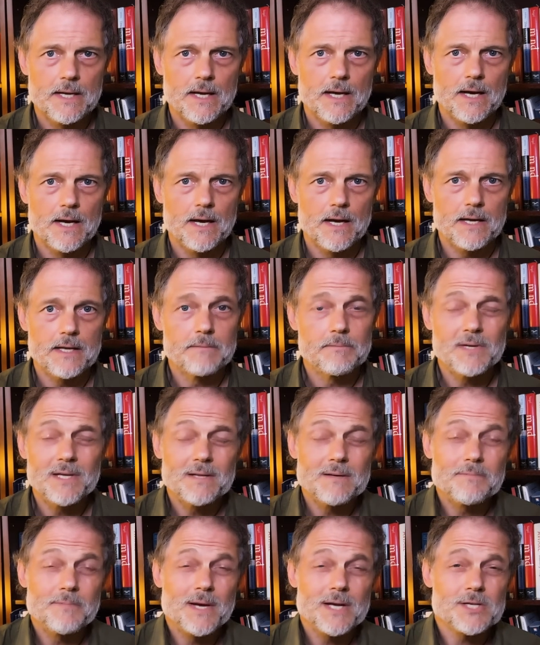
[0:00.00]
And be
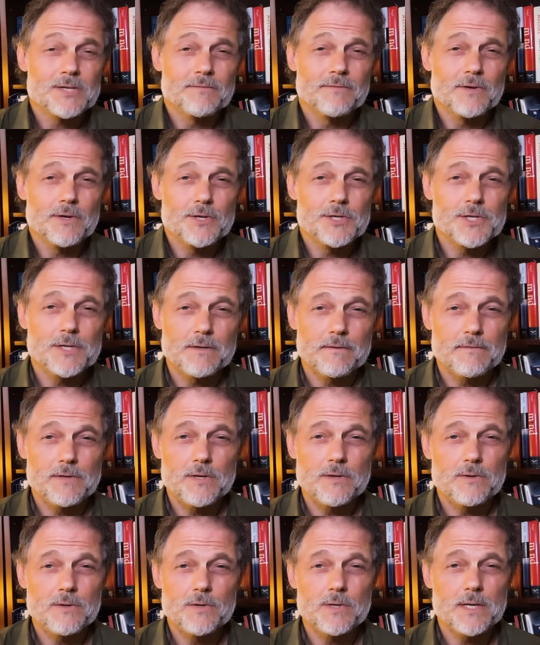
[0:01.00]
the best version of
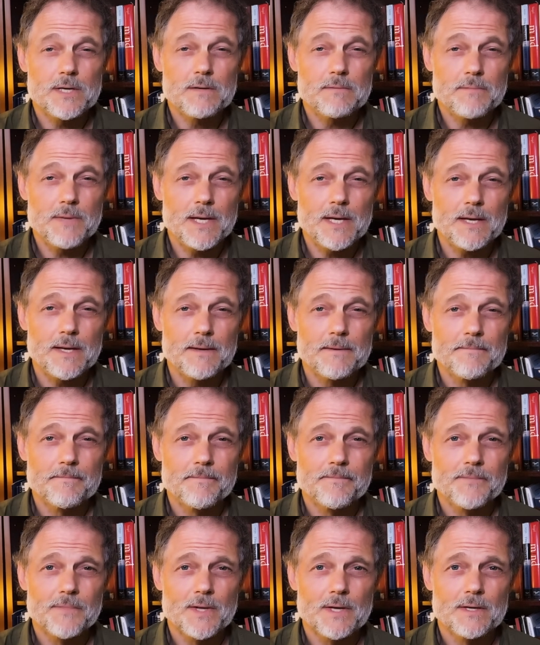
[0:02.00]
you can be.
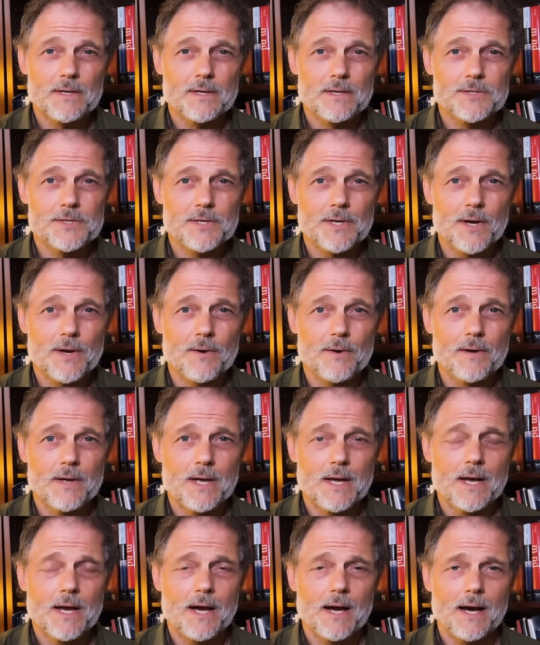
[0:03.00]
So
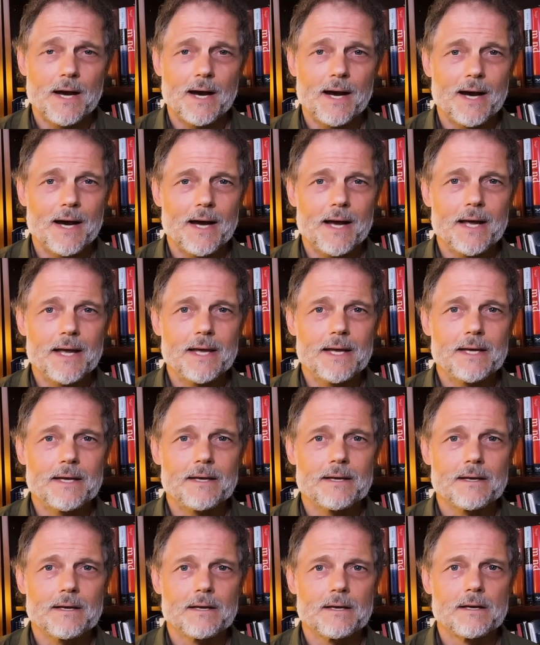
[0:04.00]
I
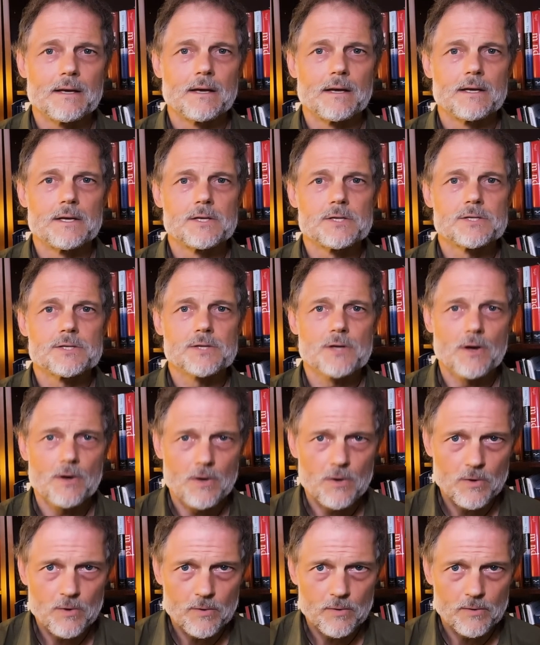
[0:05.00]

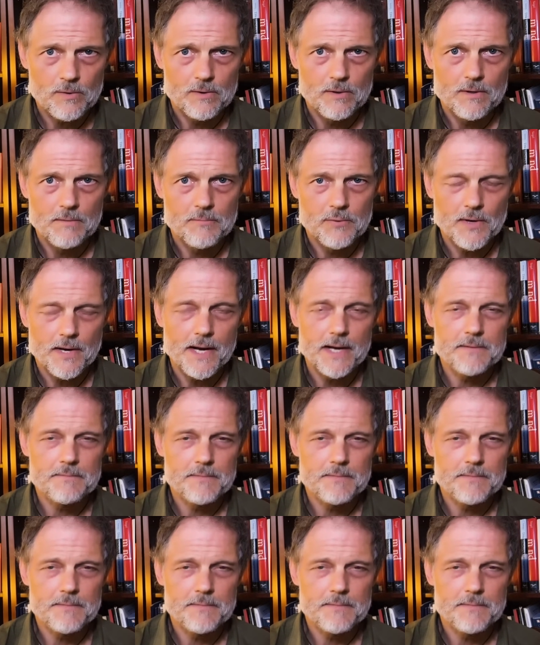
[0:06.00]
so pride